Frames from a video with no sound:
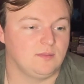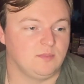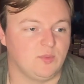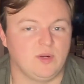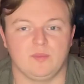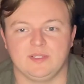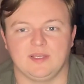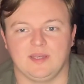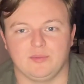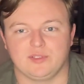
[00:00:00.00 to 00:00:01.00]
My problem is,
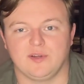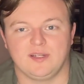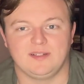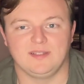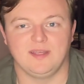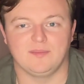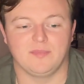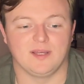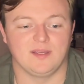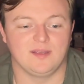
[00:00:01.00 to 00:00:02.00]
like, I was starting to get
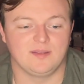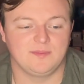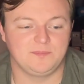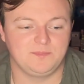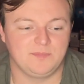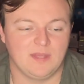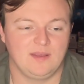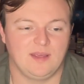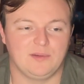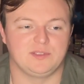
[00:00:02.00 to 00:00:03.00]
my,
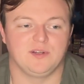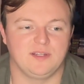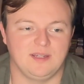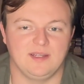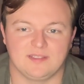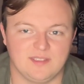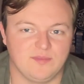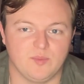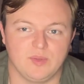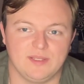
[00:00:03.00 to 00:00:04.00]
I was starting to get stuff
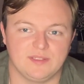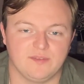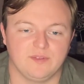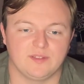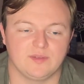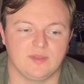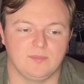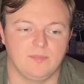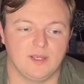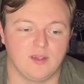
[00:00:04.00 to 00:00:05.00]
in place to fix the,
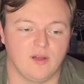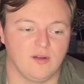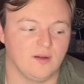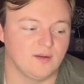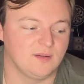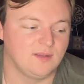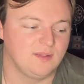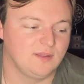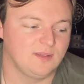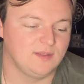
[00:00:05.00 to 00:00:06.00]
my car,
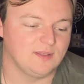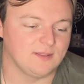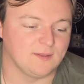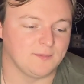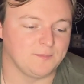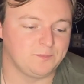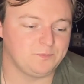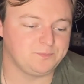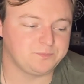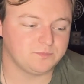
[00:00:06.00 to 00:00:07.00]
um,
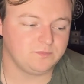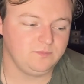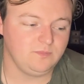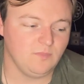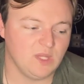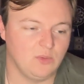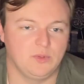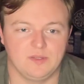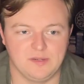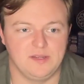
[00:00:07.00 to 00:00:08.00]

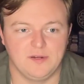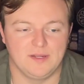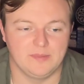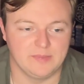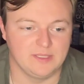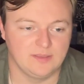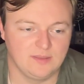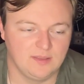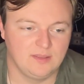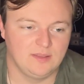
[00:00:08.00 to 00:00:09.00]
where the deer hit me.
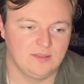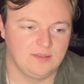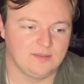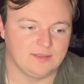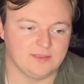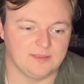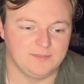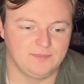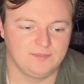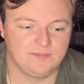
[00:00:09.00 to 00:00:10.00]
Um,
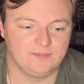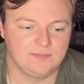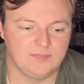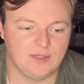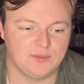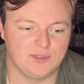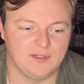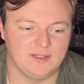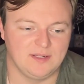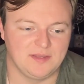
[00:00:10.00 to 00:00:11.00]
I was
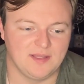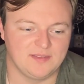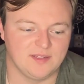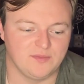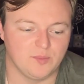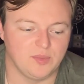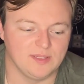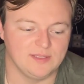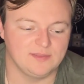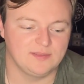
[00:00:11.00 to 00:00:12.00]
starting to get that stuff in
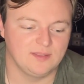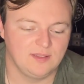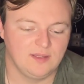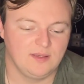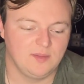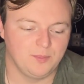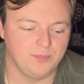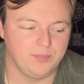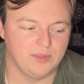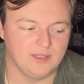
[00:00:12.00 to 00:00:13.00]
place,
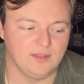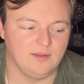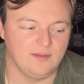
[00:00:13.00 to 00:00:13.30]
but,